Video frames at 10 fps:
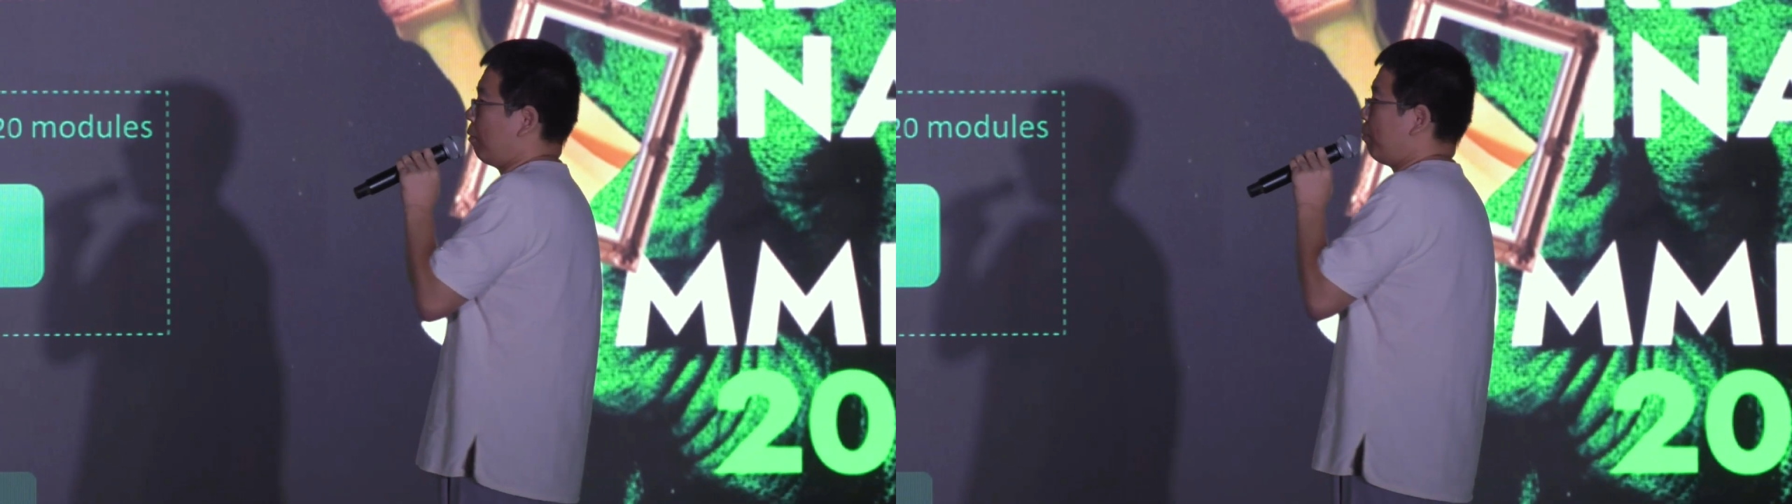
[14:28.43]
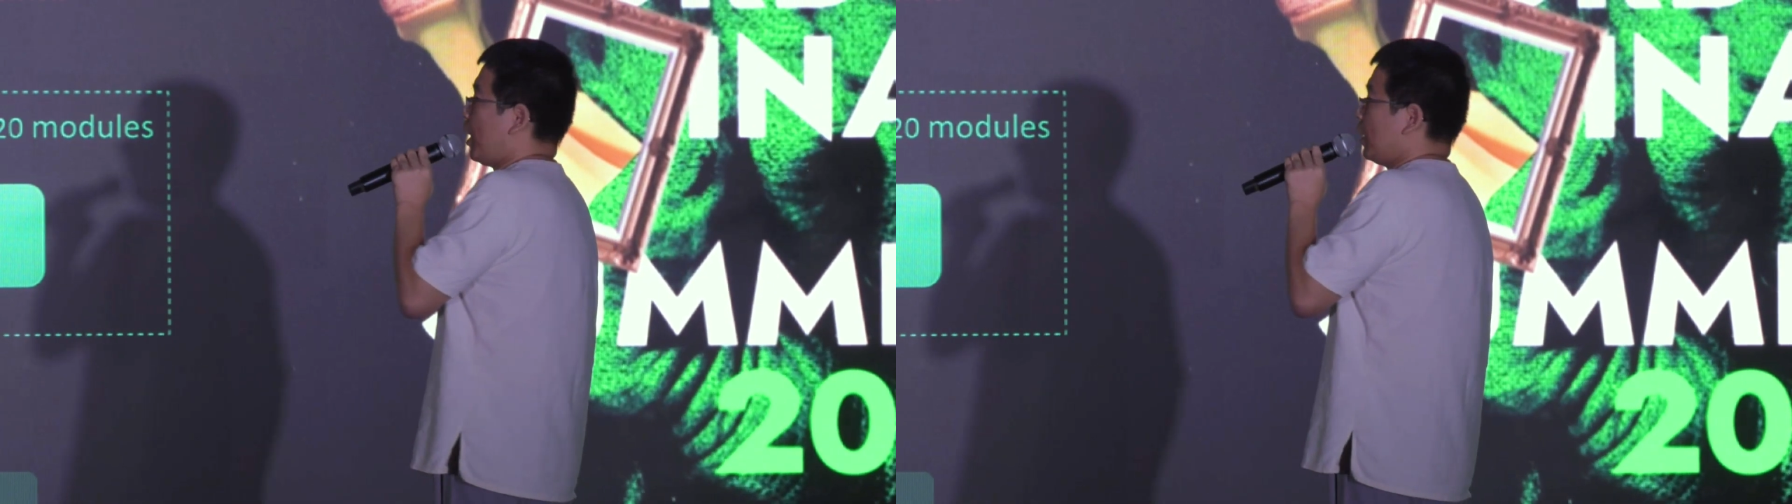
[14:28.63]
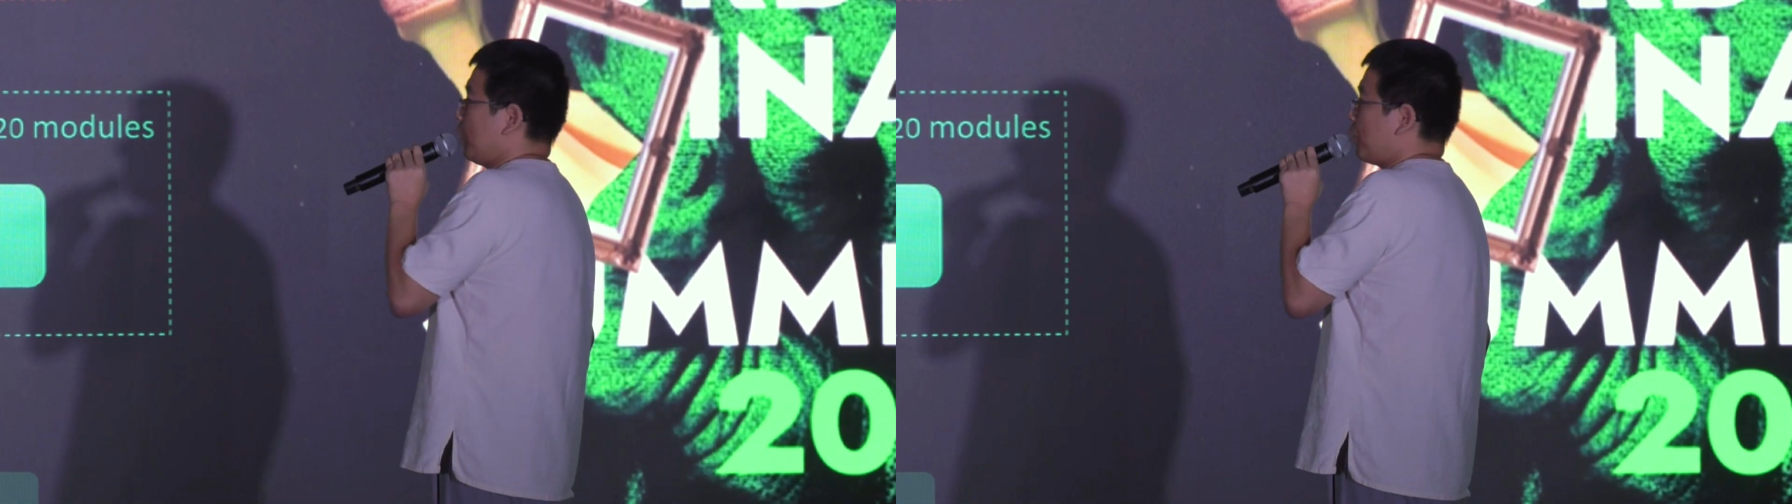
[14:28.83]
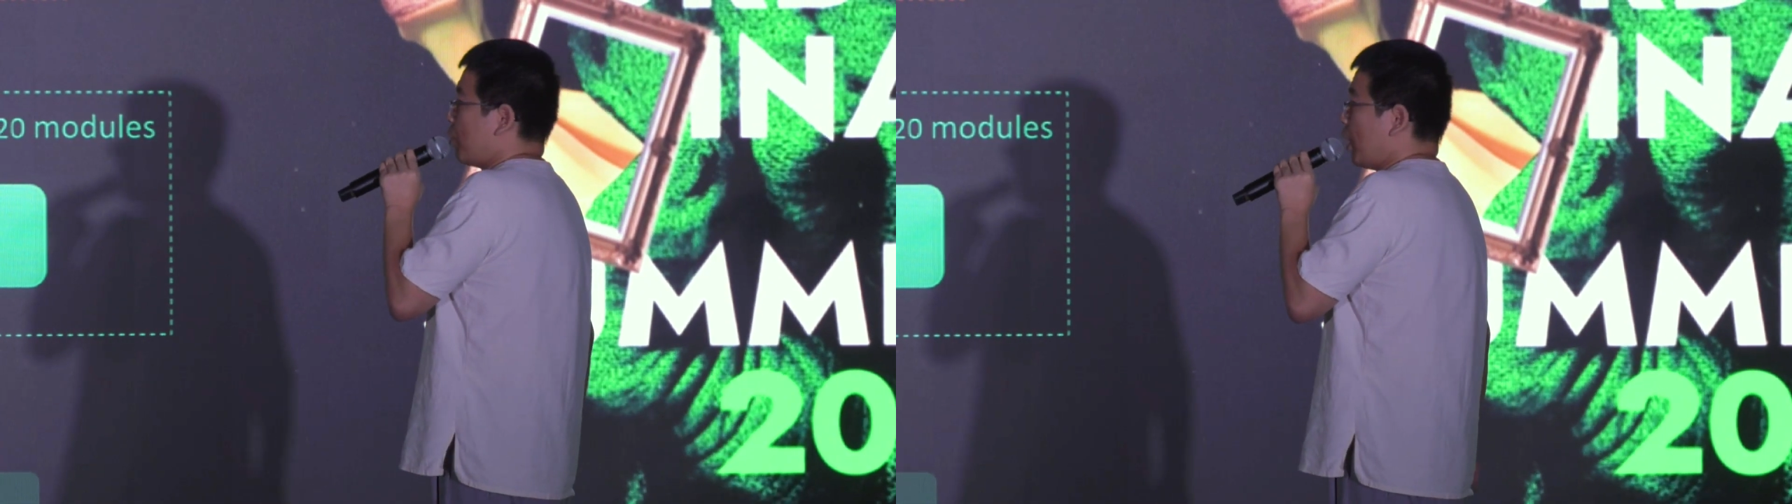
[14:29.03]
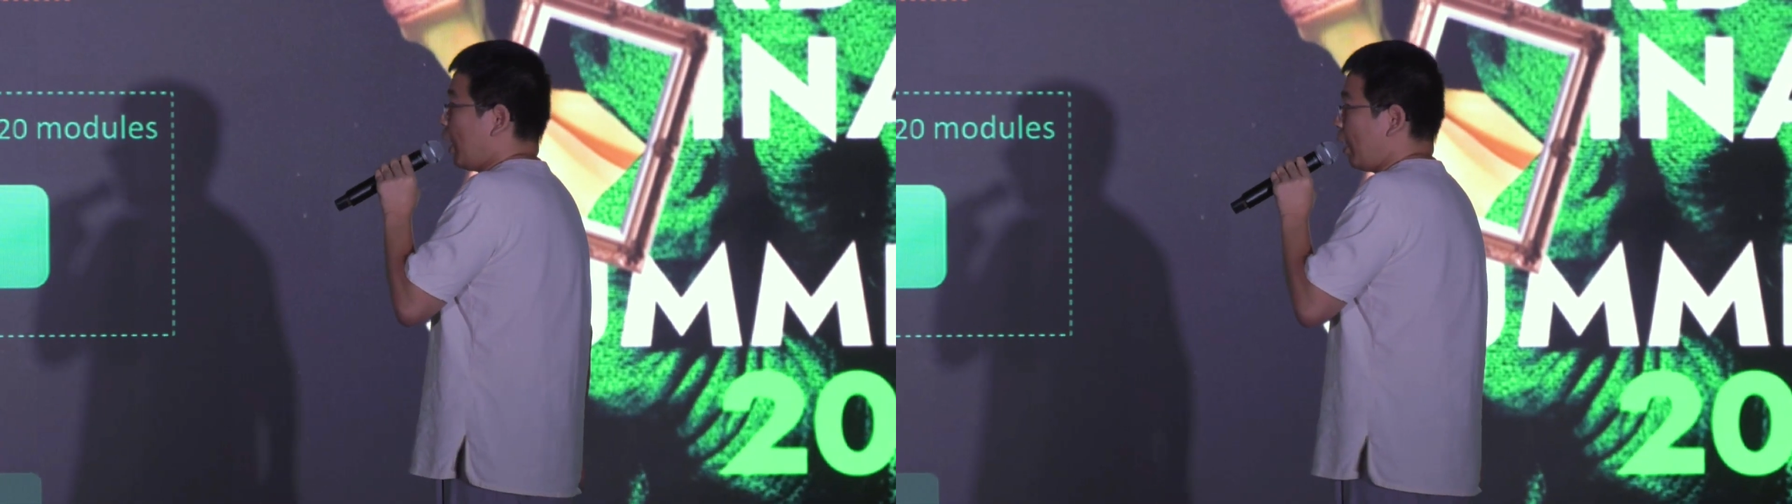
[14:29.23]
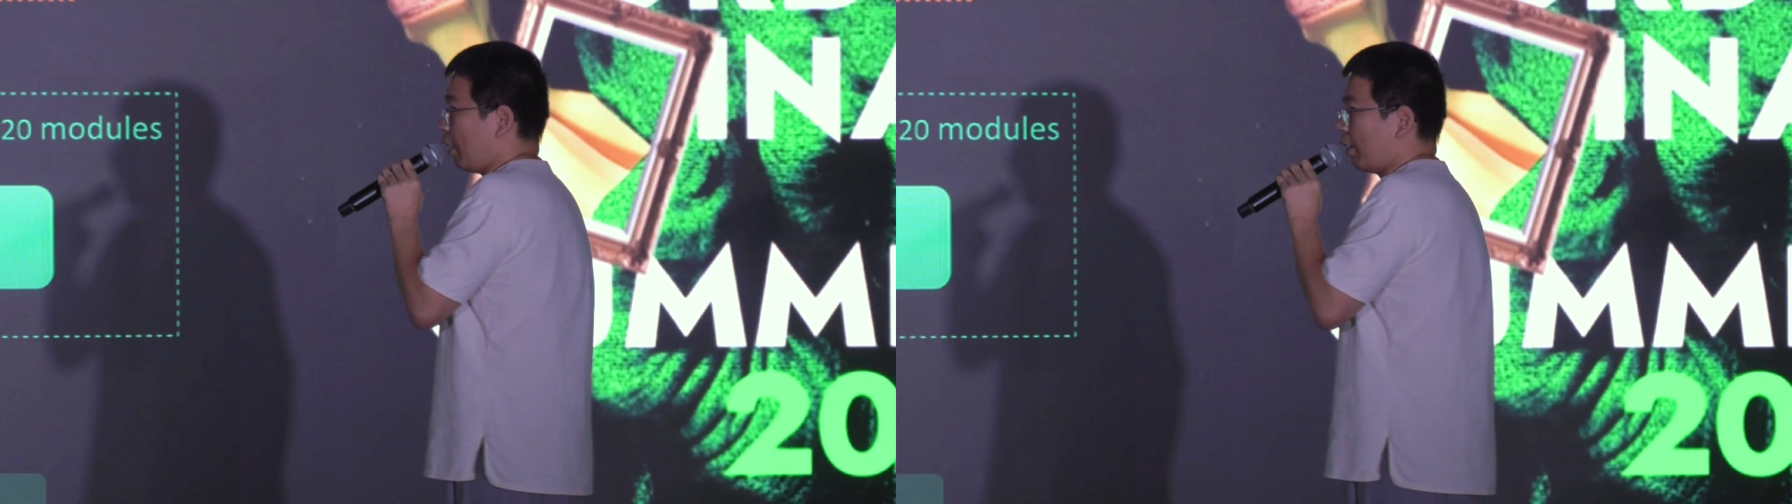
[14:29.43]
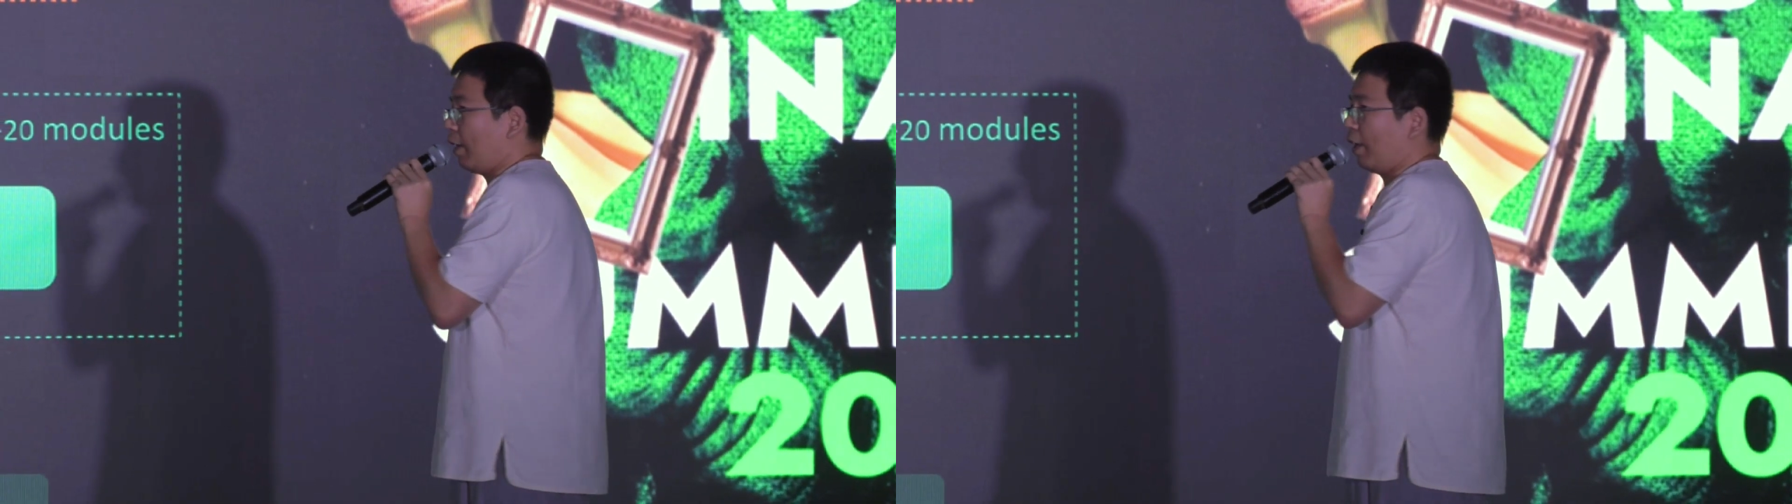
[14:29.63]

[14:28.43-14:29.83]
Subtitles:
BRC-20